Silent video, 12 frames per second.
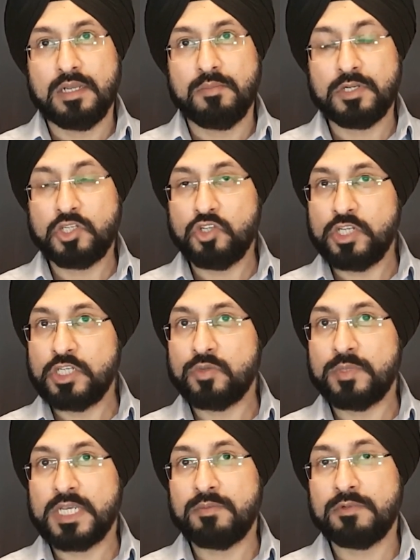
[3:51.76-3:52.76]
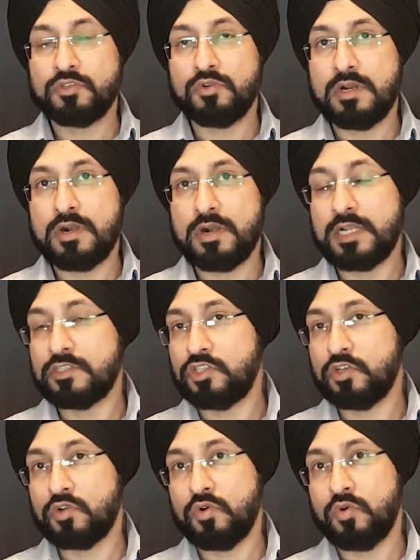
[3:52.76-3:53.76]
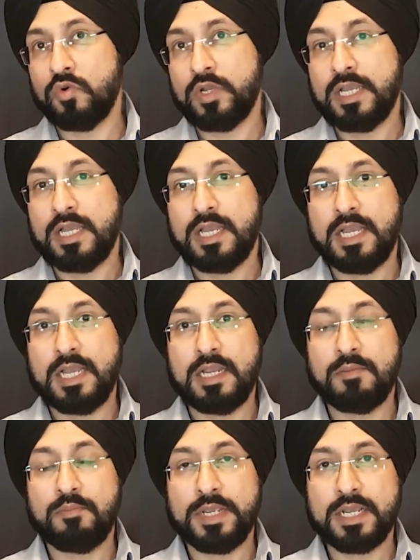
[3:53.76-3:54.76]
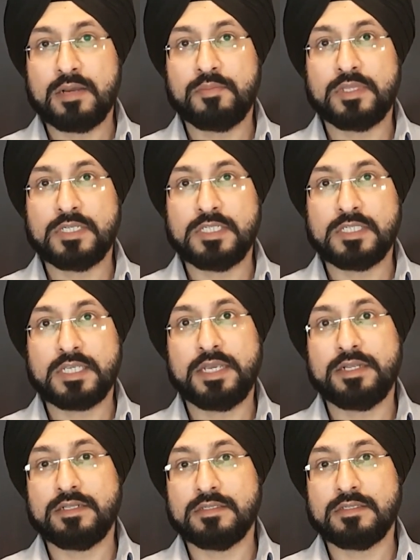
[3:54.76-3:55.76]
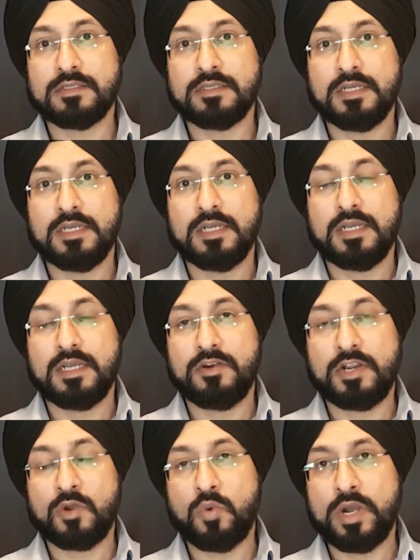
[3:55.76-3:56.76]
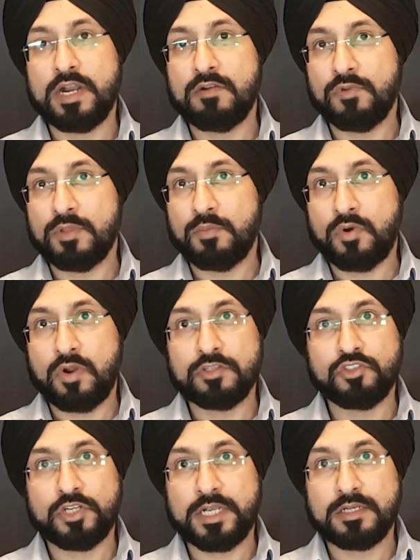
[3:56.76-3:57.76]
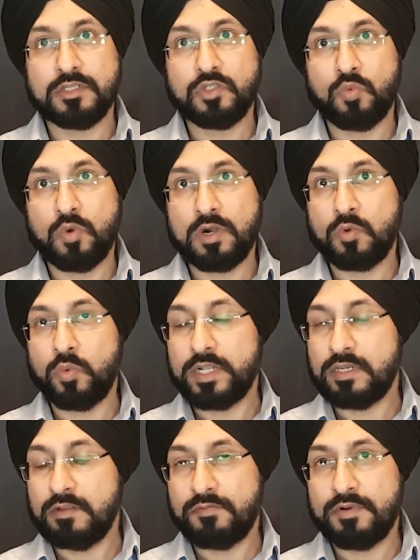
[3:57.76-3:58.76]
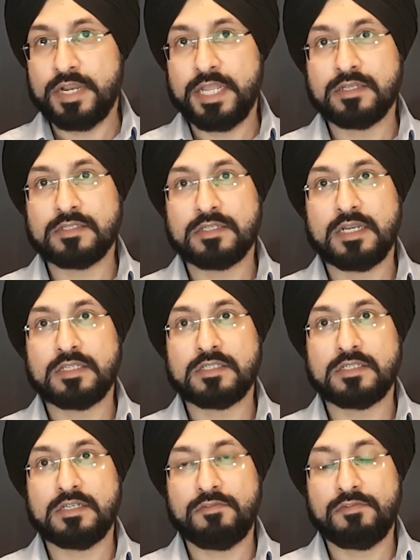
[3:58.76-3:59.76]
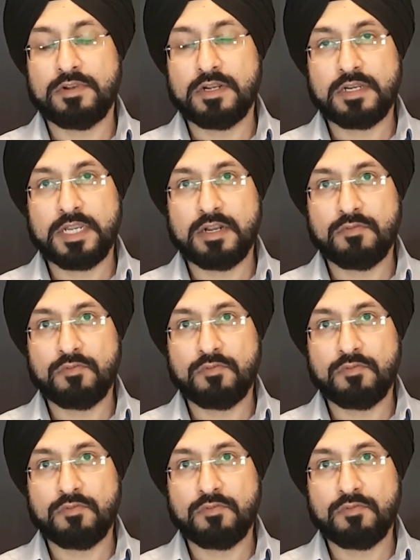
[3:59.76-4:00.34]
But you need to be able to learn as you go and pick up these skills required for the project to work with different data sets, different data